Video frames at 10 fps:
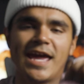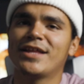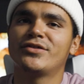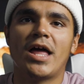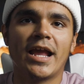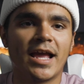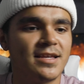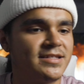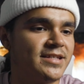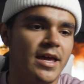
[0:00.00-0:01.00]
And like I
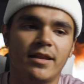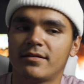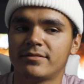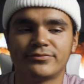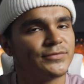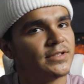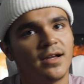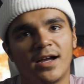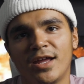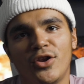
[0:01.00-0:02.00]
said,
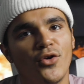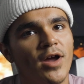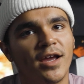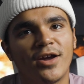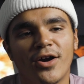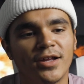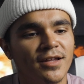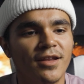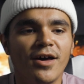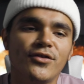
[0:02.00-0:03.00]
I knew I cooked
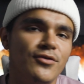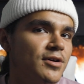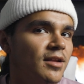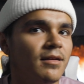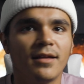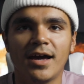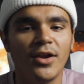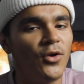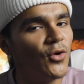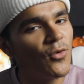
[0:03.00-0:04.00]
another one. I
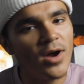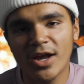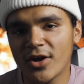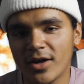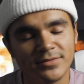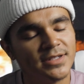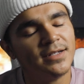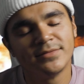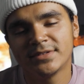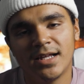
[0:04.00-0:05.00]
knew I
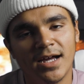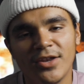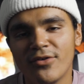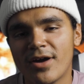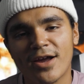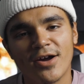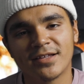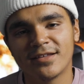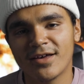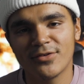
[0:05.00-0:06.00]
cooked
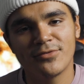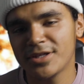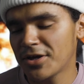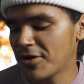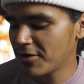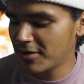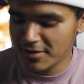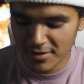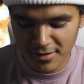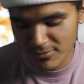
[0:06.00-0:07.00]
another one, y'all.
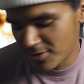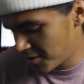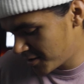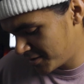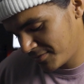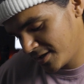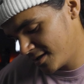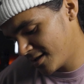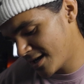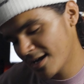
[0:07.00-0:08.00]
Come on,
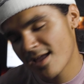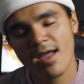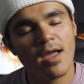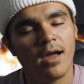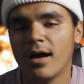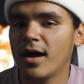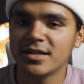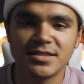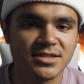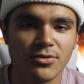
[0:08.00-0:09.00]
man. I
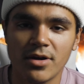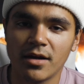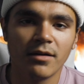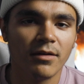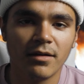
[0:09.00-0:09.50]
swear.